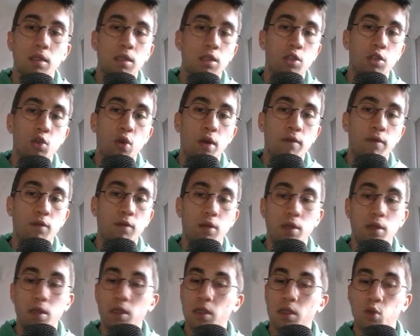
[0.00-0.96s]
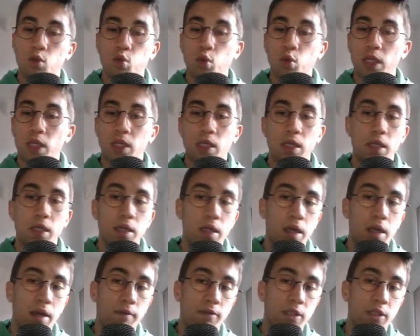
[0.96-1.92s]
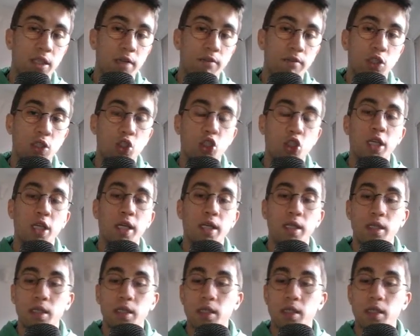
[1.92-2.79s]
You have queen f7 check,